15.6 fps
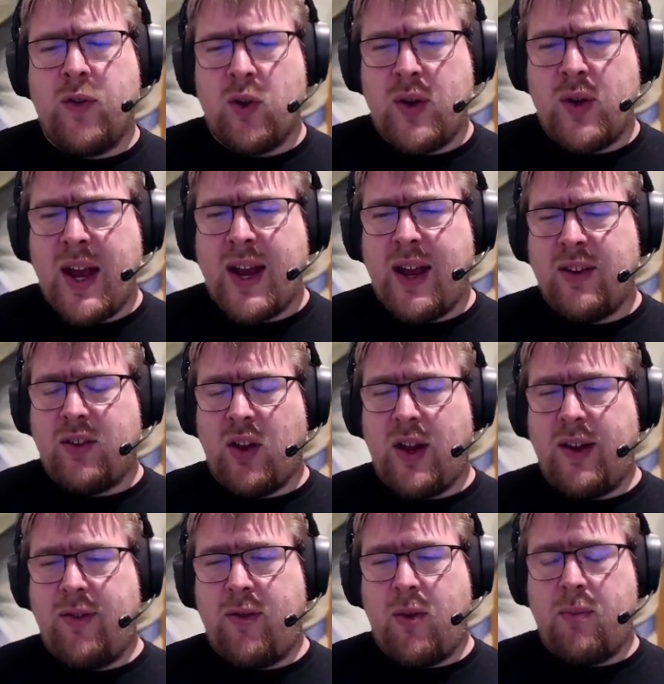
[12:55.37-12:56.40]
deck has a lot
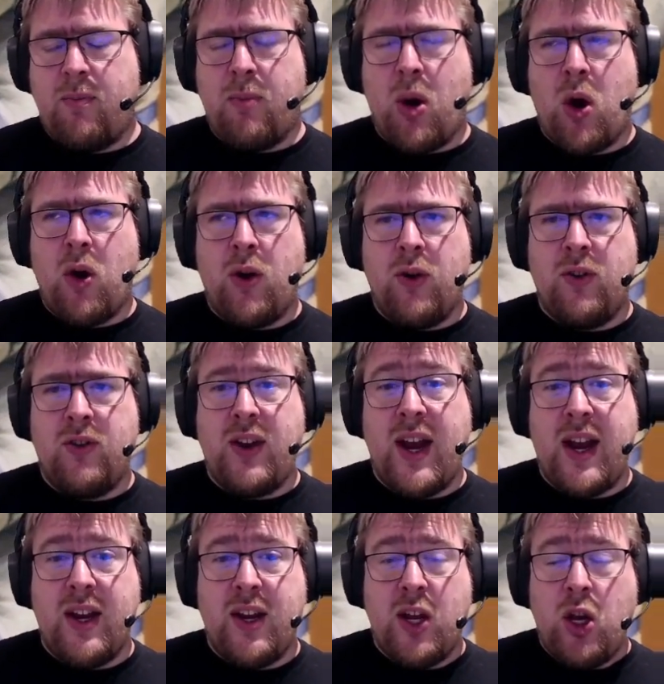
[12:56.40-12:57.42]
of Mars
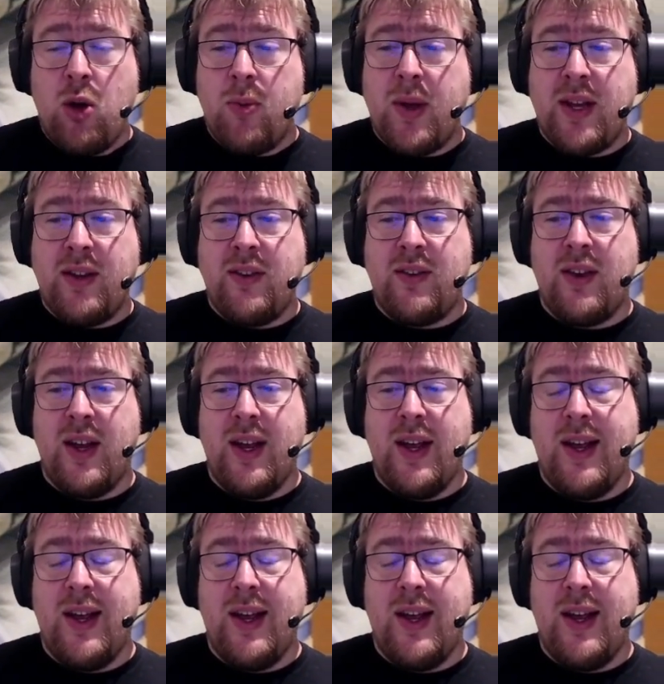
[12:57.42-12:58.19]
and humans,